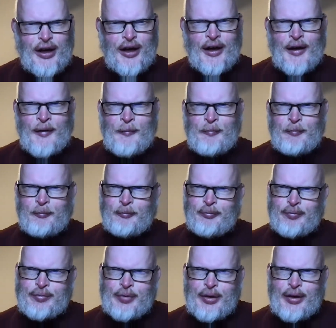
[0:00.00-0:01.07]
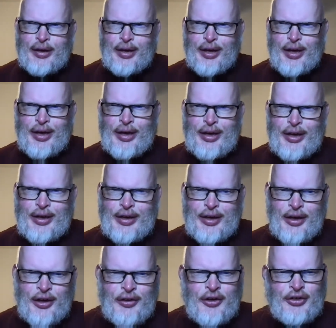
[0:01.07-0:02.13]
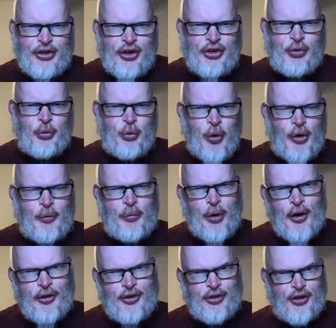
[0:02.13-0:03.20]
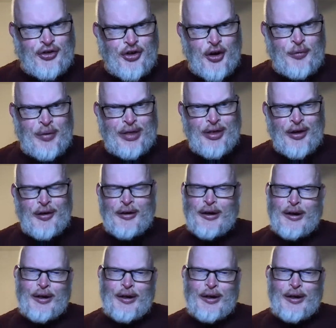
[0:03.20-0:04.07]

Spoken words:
It is just one person to show me that,